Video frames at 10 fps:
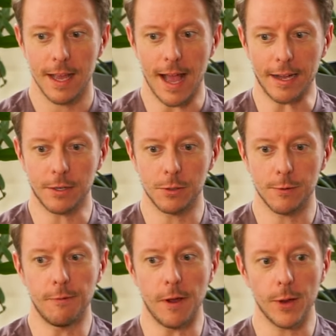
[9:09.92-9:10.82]
actors are
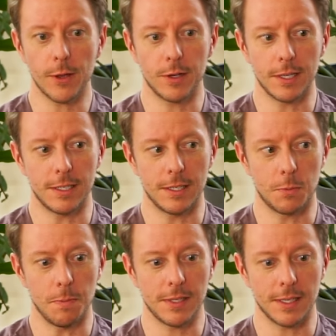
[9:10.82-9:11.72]
very good at
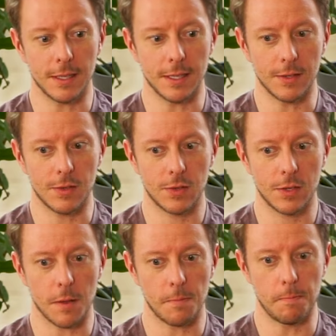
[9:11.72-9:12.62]
dismissing this
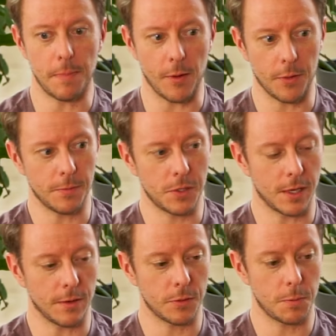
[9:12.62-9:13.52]
about
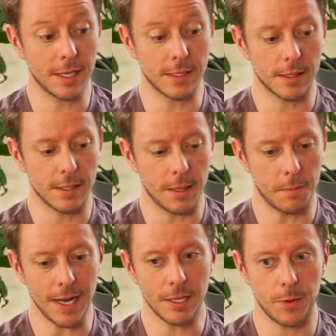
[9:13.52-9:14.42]
themselves, because in
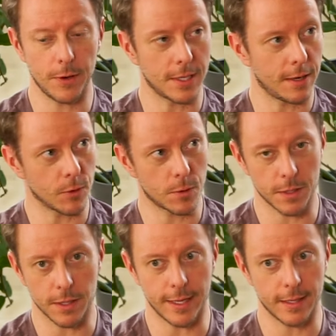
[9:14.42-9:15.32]
my experience, and I've worked
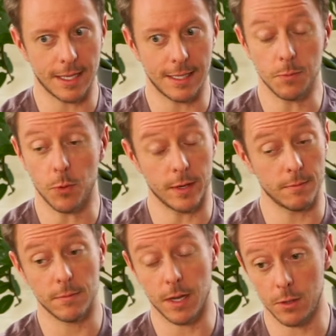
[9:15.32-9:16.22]
with, like, at this point,
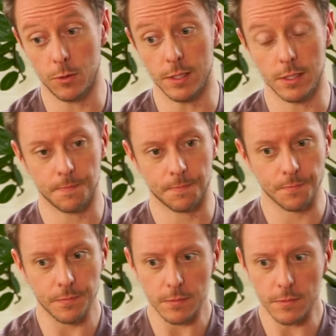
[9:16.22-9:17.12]
hundreds
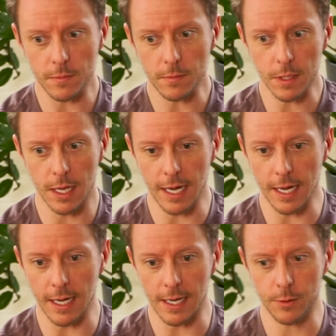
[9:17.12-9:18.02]

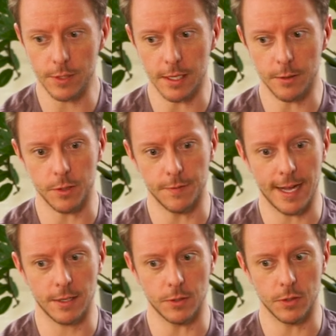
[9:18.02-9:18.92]
and hundreds of
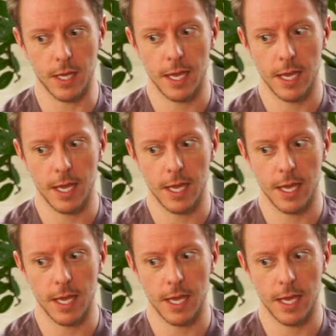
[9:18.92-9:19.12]
actors,